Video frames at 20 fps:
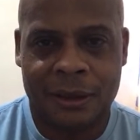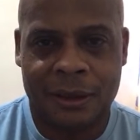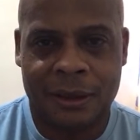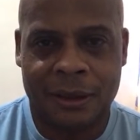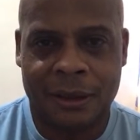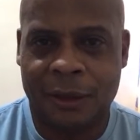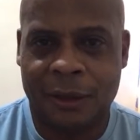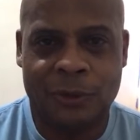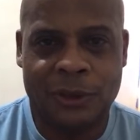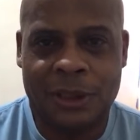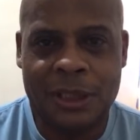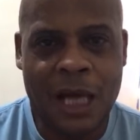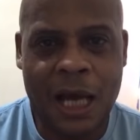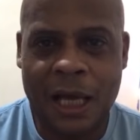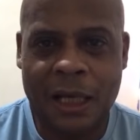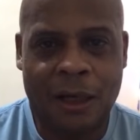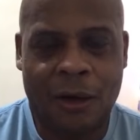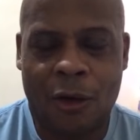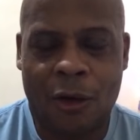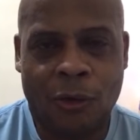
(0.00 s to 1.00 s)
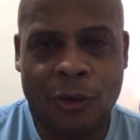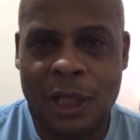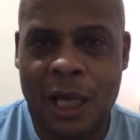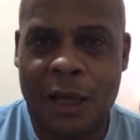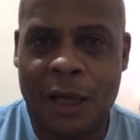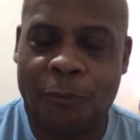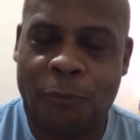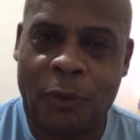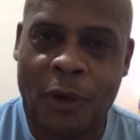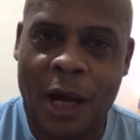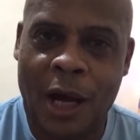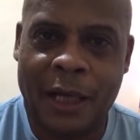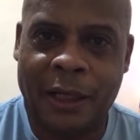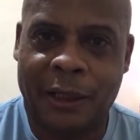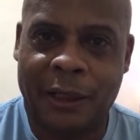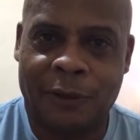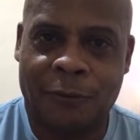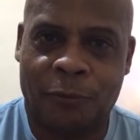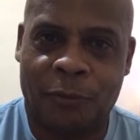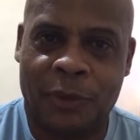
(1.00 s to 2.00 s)
there was not a whole lot of
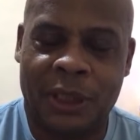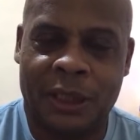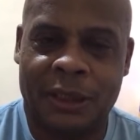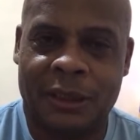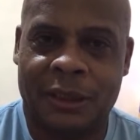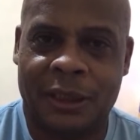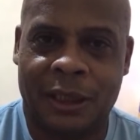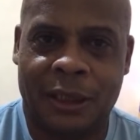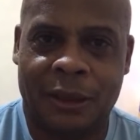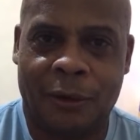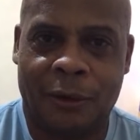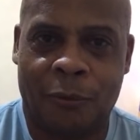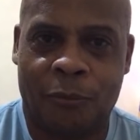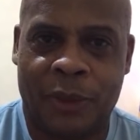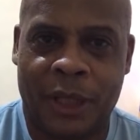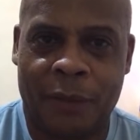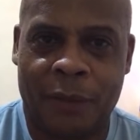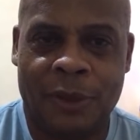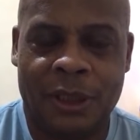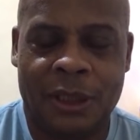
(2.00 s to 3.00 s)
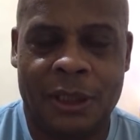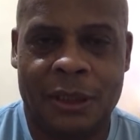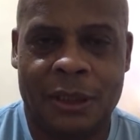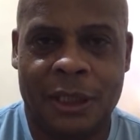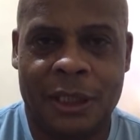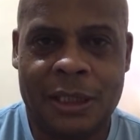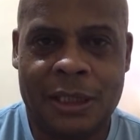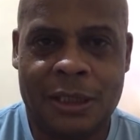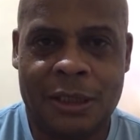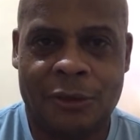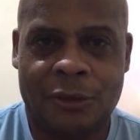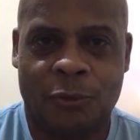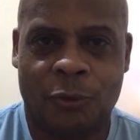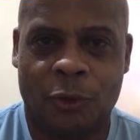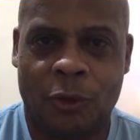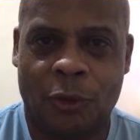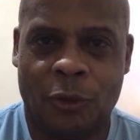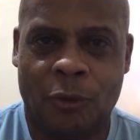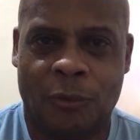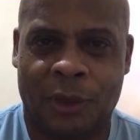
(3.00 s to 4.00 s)
progress being done on baby Denise's
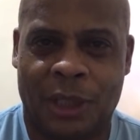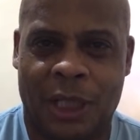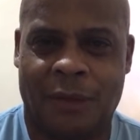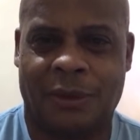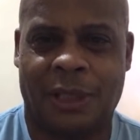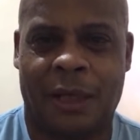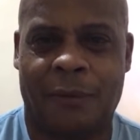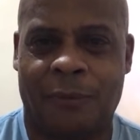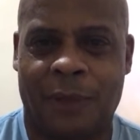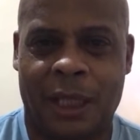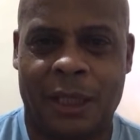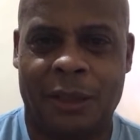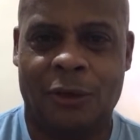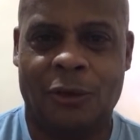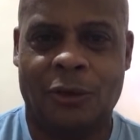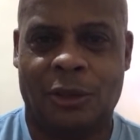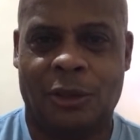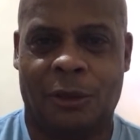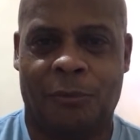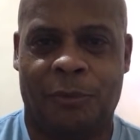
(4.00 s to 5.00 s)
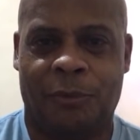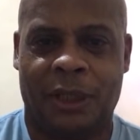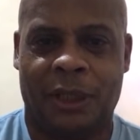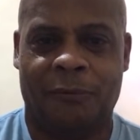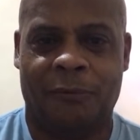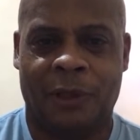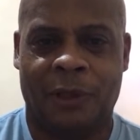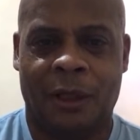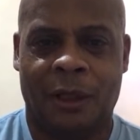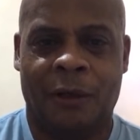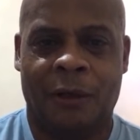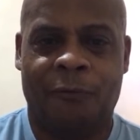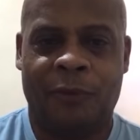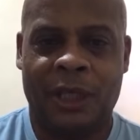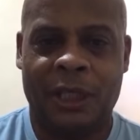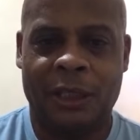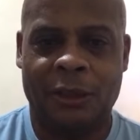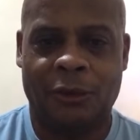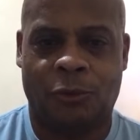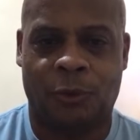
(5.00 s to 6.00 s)
room. And I was like, man, you should have been
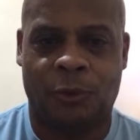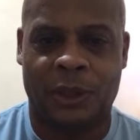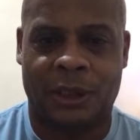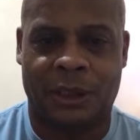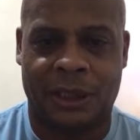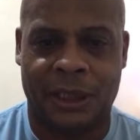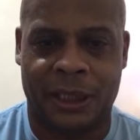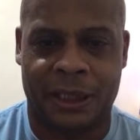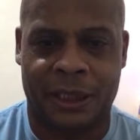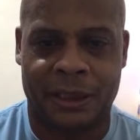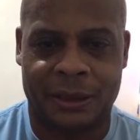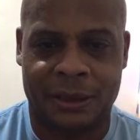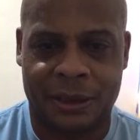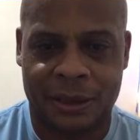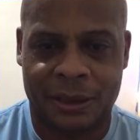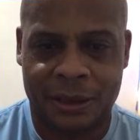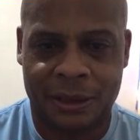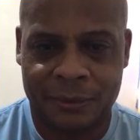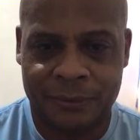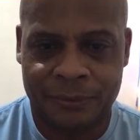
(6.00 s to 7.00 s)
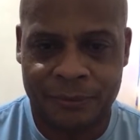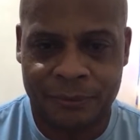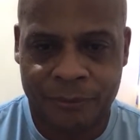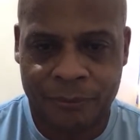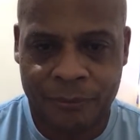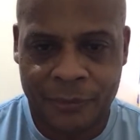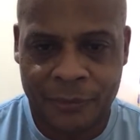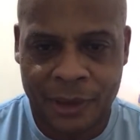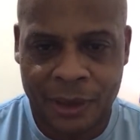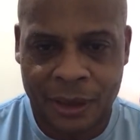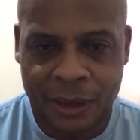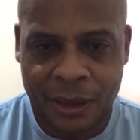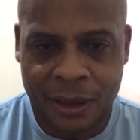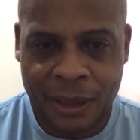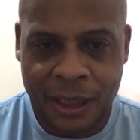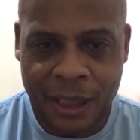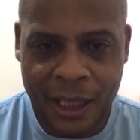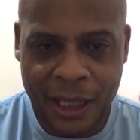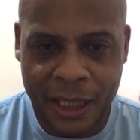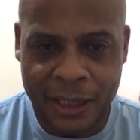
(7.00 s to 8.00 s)
finished with this.
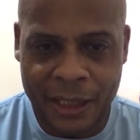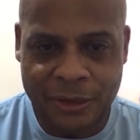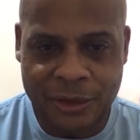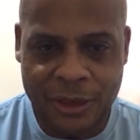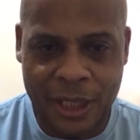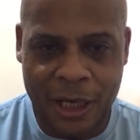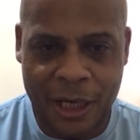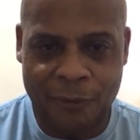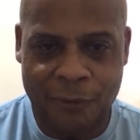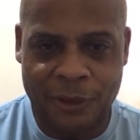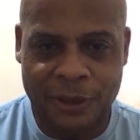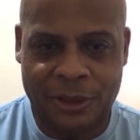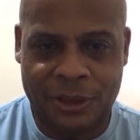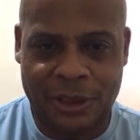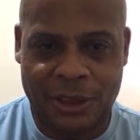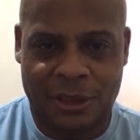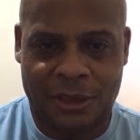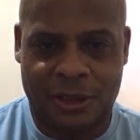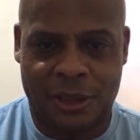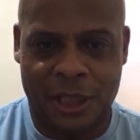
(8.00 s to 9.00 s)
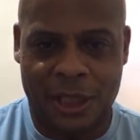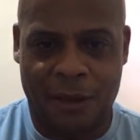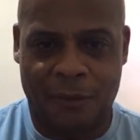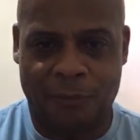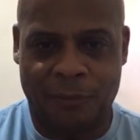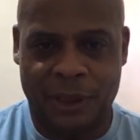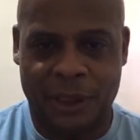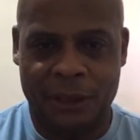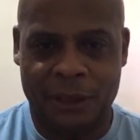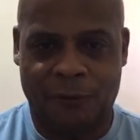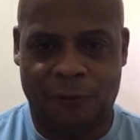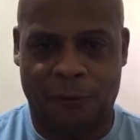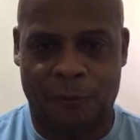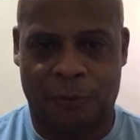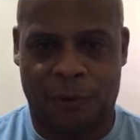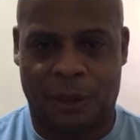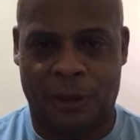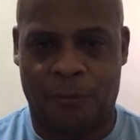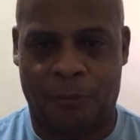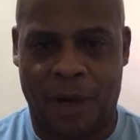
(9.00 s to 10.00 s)
Hey, Terry Chipman, he's from
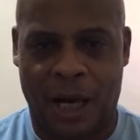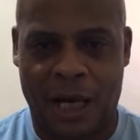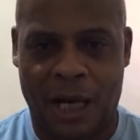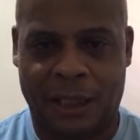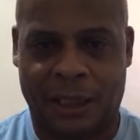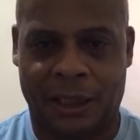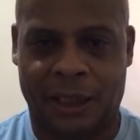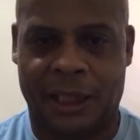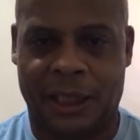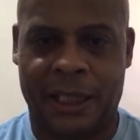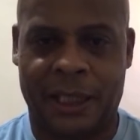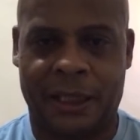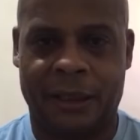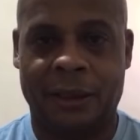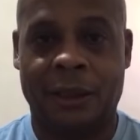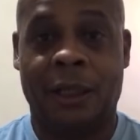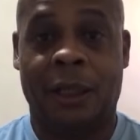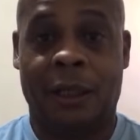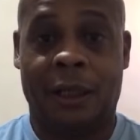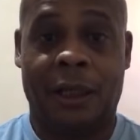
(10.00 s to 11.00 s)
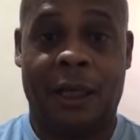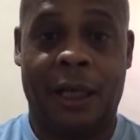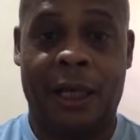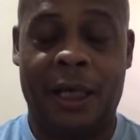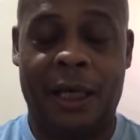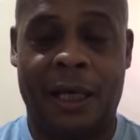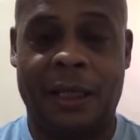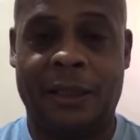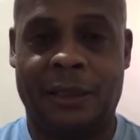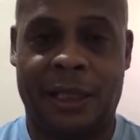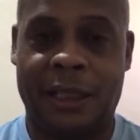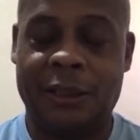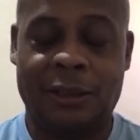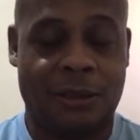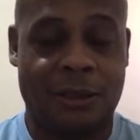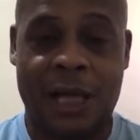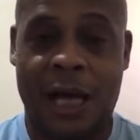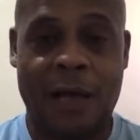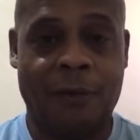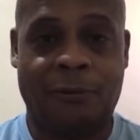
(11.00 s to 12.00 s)
Cabanca Land. Hey, that's
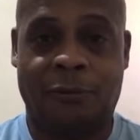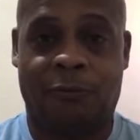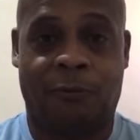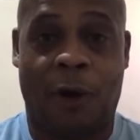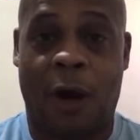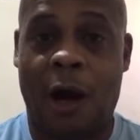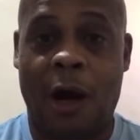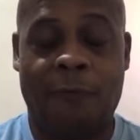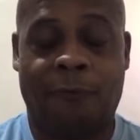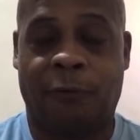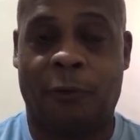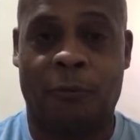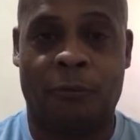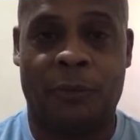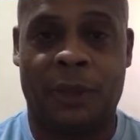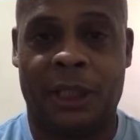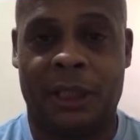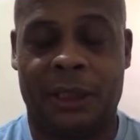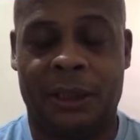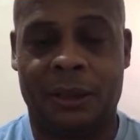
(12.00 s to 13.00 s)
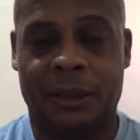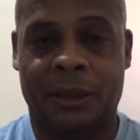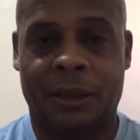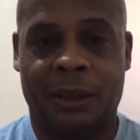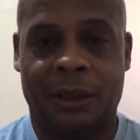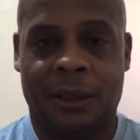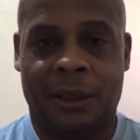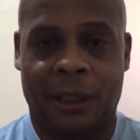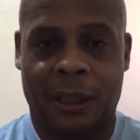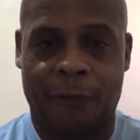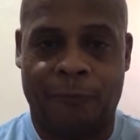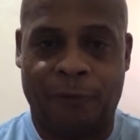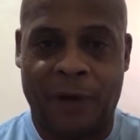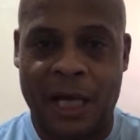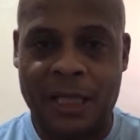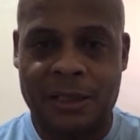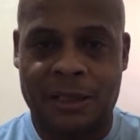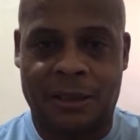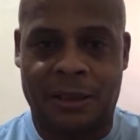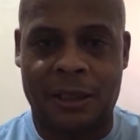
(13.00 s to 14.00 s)
not far from me. If
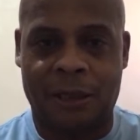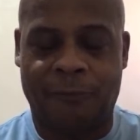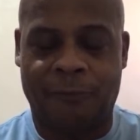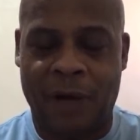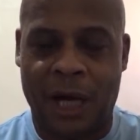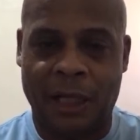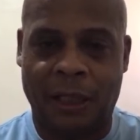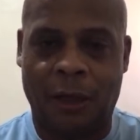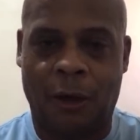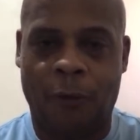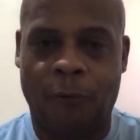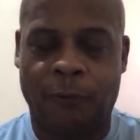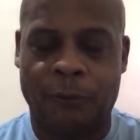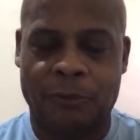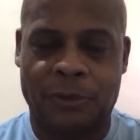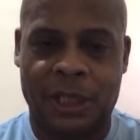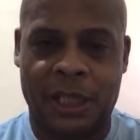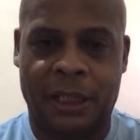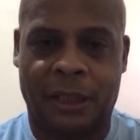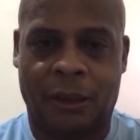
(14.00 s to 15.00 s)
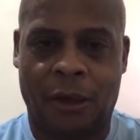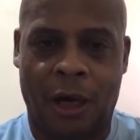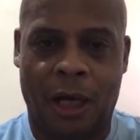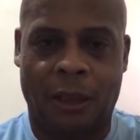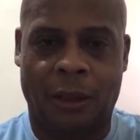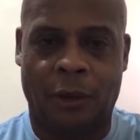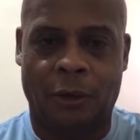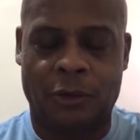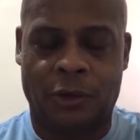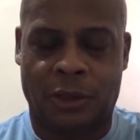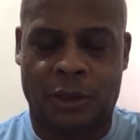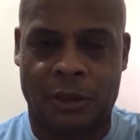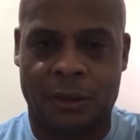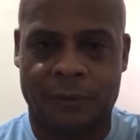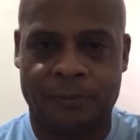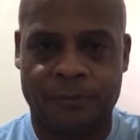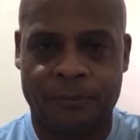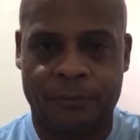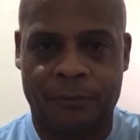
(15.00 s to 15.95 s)
I go from San Carlos to